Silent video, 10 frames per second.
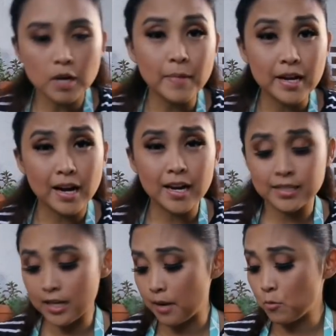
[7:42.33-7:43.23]
are my
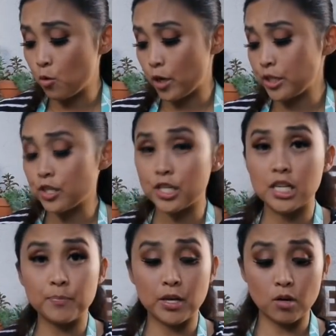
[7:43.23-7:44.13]
guys that I'm going to
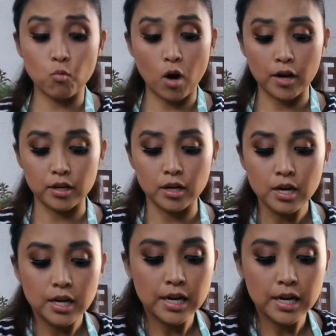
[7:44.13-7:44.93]
keep in water.